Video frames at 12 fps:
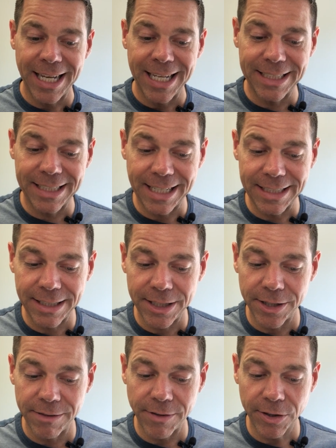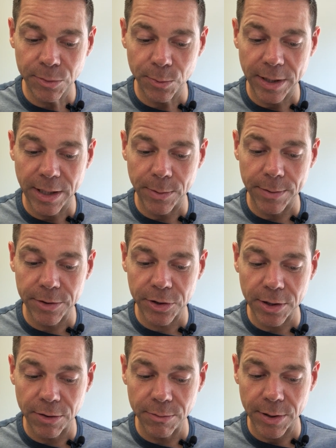He says here in verse 1 that we were
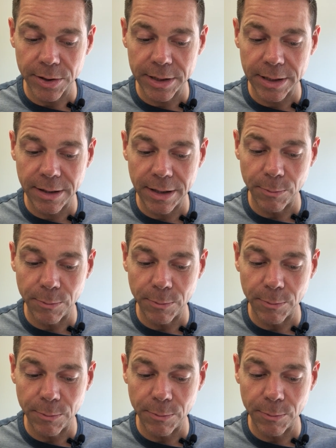shown mercy.